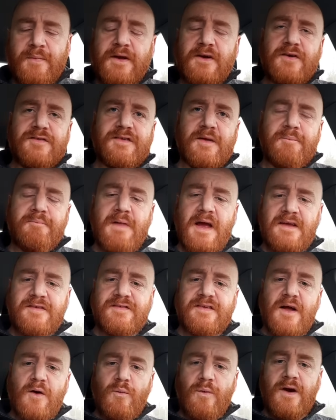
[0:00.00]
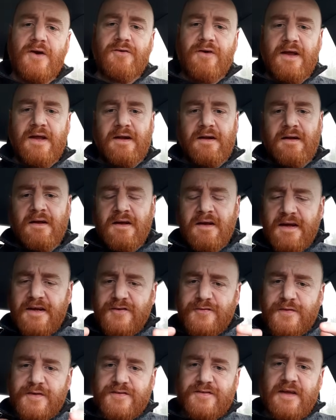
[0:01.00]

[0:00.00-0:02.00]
Because the mess that we're in is